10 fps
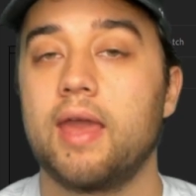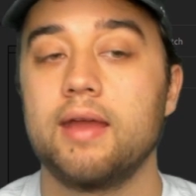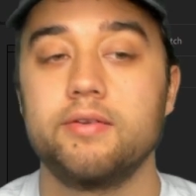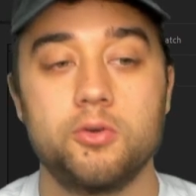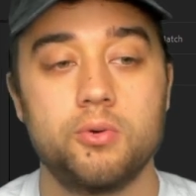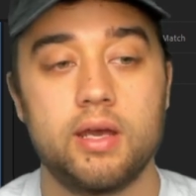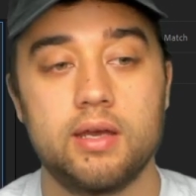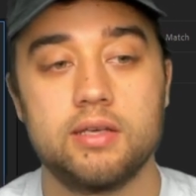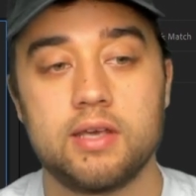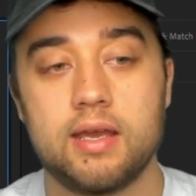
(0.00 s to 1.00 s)
you can do
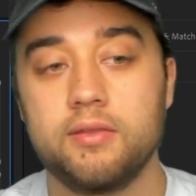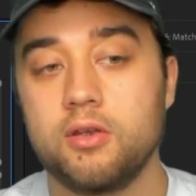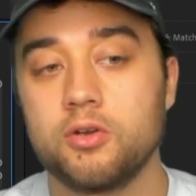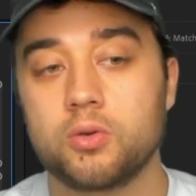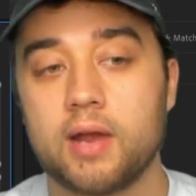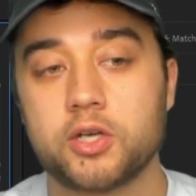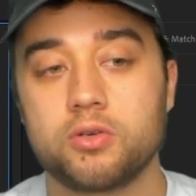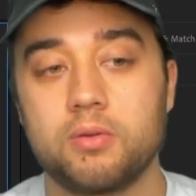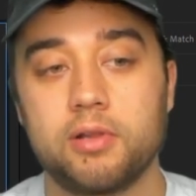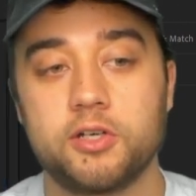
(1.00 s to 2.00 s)
is in your
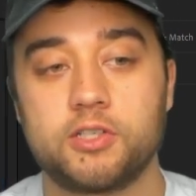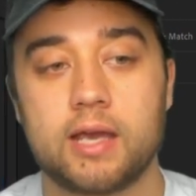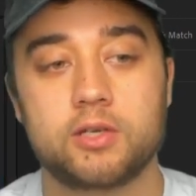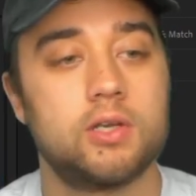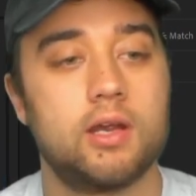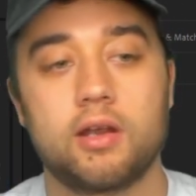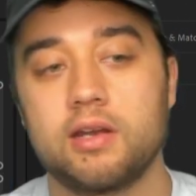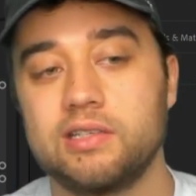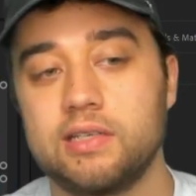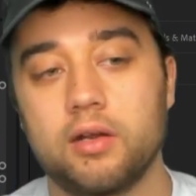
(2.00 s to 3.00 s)
directional blur section here, you're
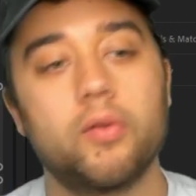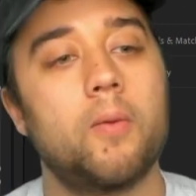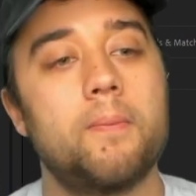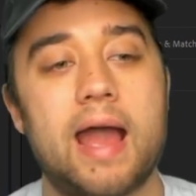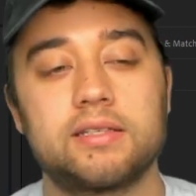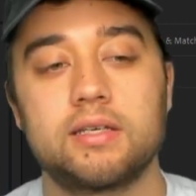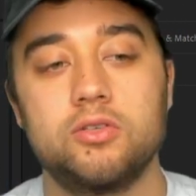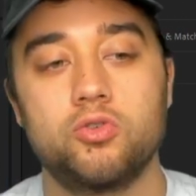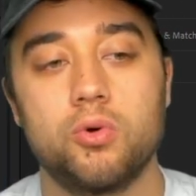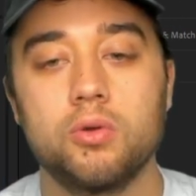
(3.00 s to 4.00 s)
gonna see your little
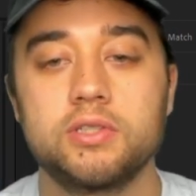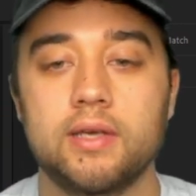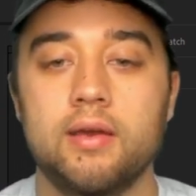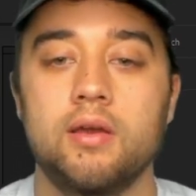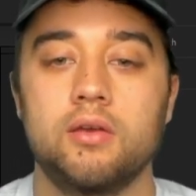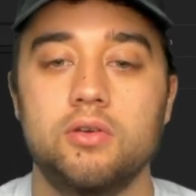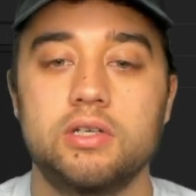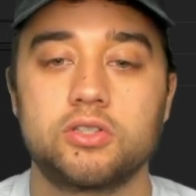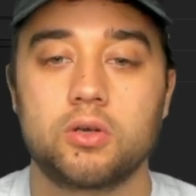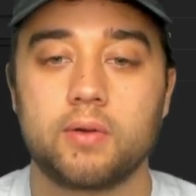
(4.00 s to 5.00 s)
masking tools. You
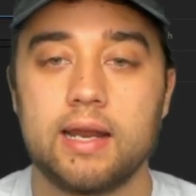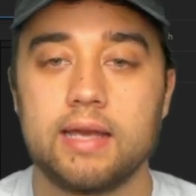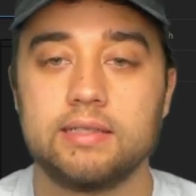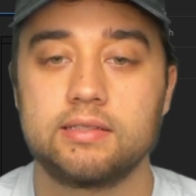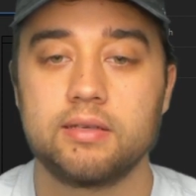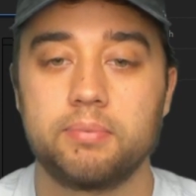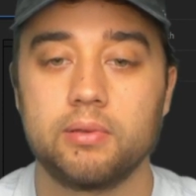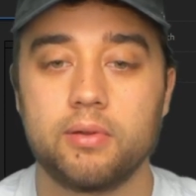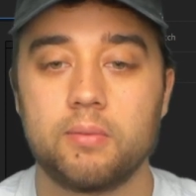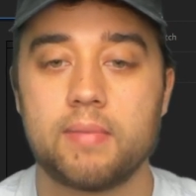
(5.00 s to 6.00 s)
can just create a
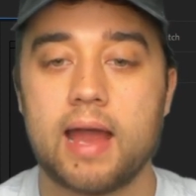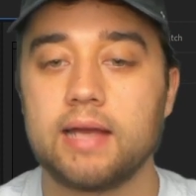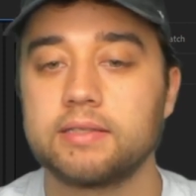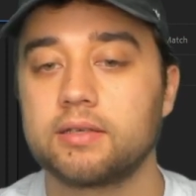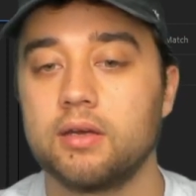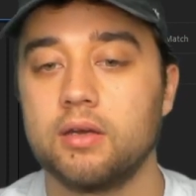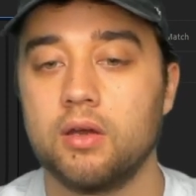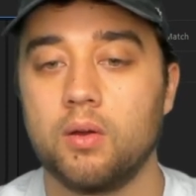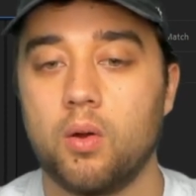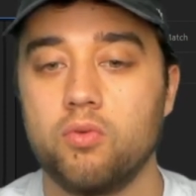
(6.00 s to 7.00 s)
simple little mask
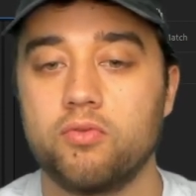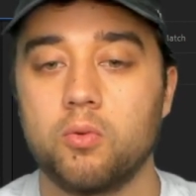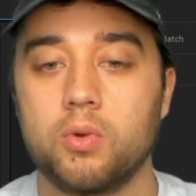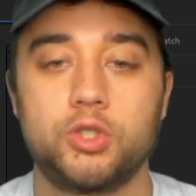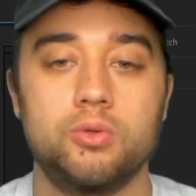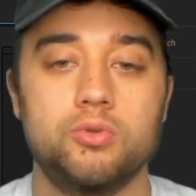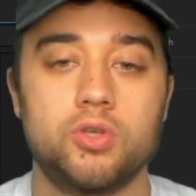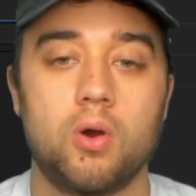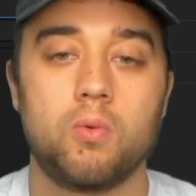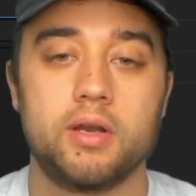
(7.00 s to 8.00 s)
over what you
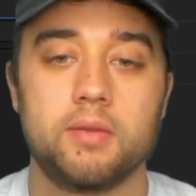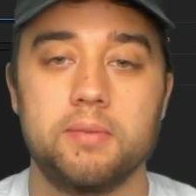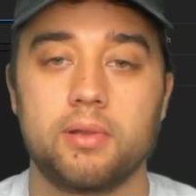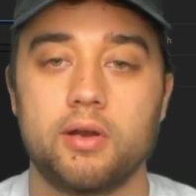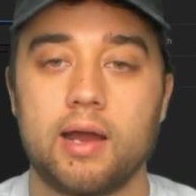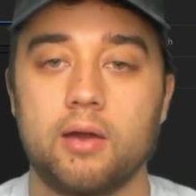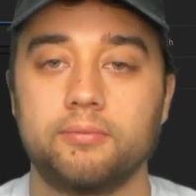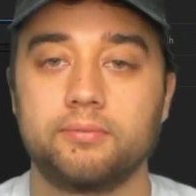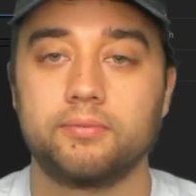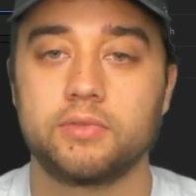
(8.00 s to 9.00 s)
don't want to be blurred
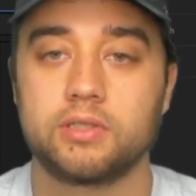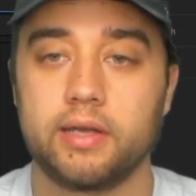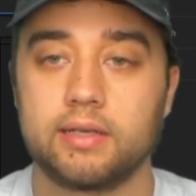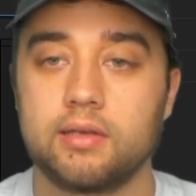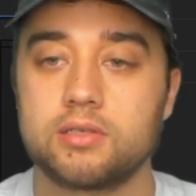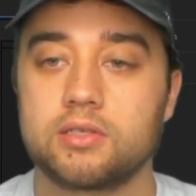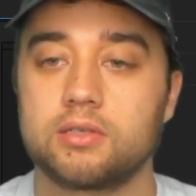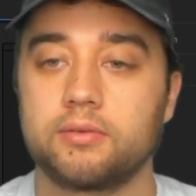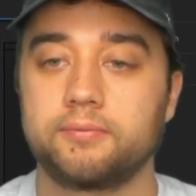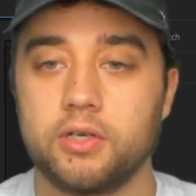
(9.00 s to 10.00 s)
out. So like
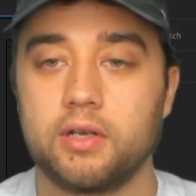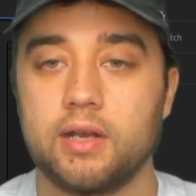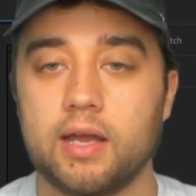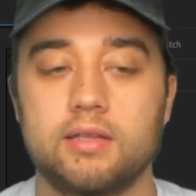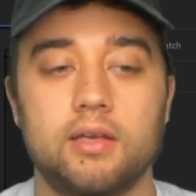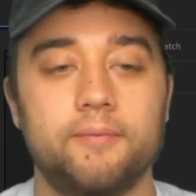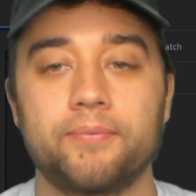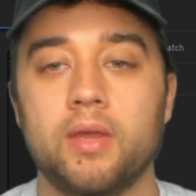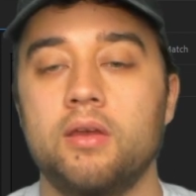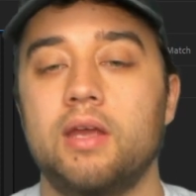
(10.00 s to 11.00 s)
this, so you connect it
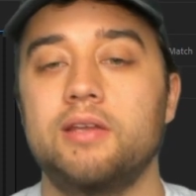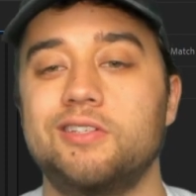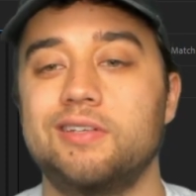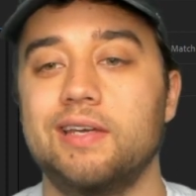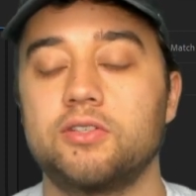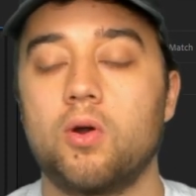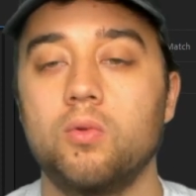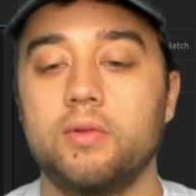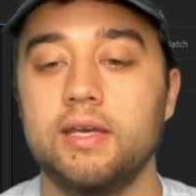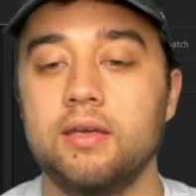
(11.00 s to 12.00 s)
and you see it's
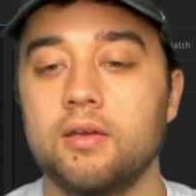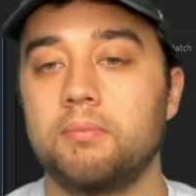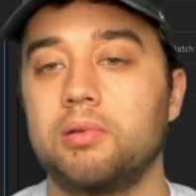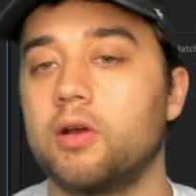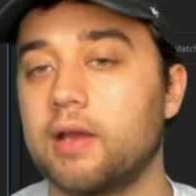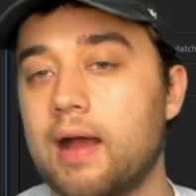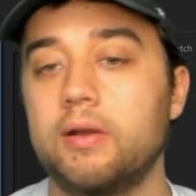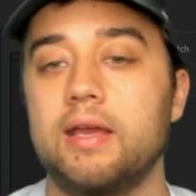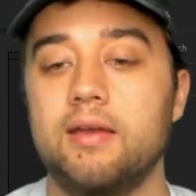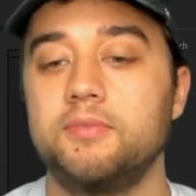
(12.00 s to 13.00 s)
only blurring
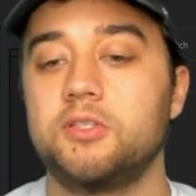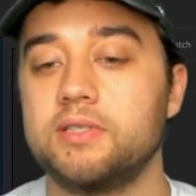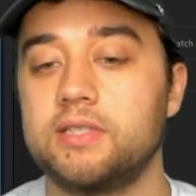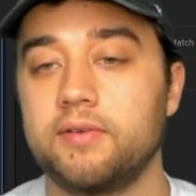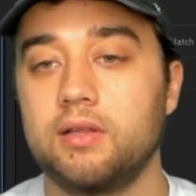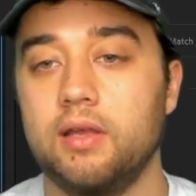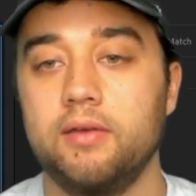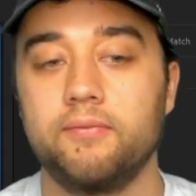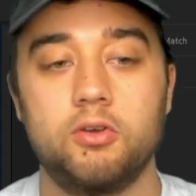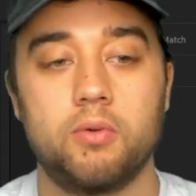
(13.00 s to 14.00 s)
out him
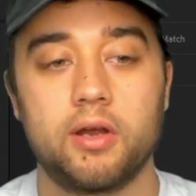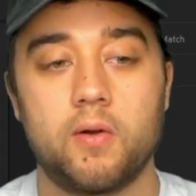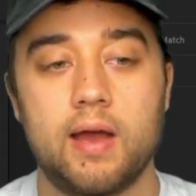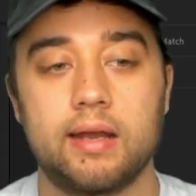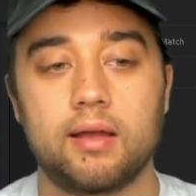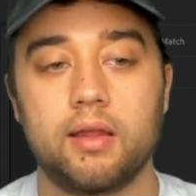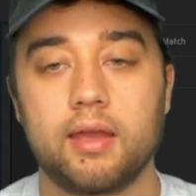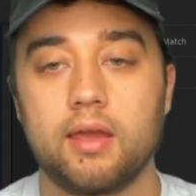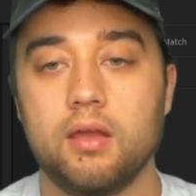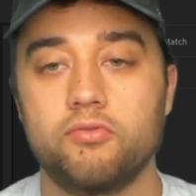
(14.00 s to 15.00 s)
specifically. You want to go ahead and
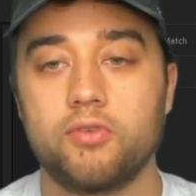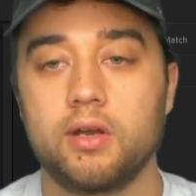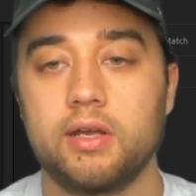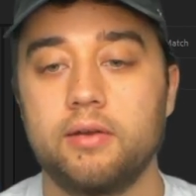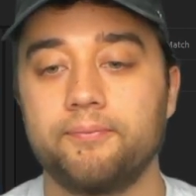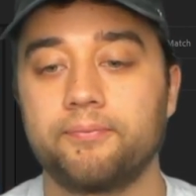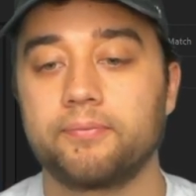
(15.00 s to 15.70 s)
click inverted.